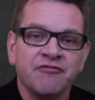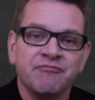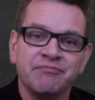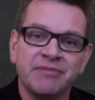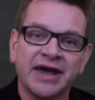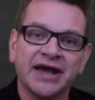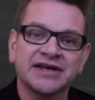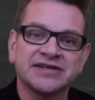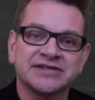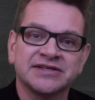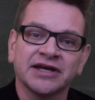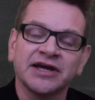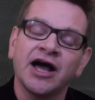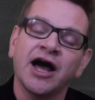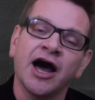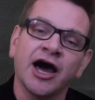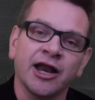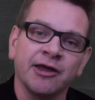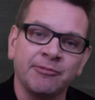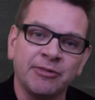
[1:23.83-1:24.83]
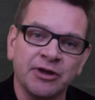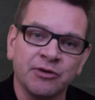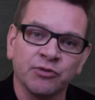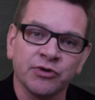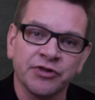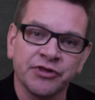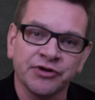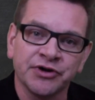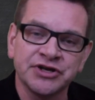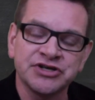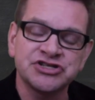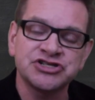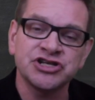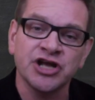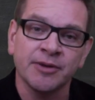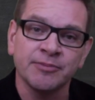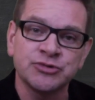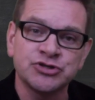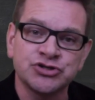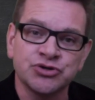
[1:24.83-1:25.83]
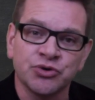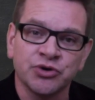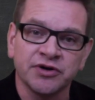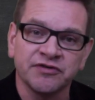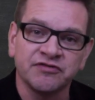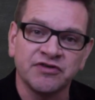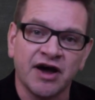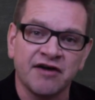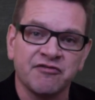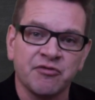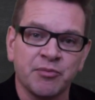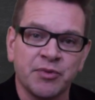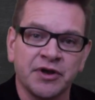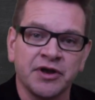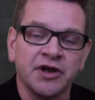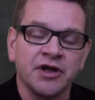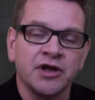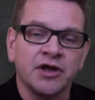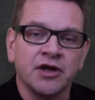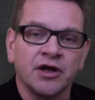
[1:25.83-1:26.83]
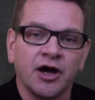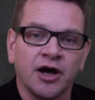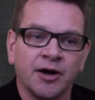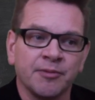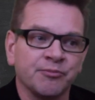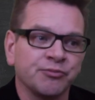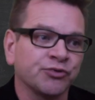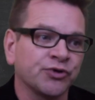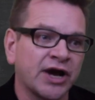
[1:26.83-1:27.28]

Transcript: mixed economy where there is some sort of government um,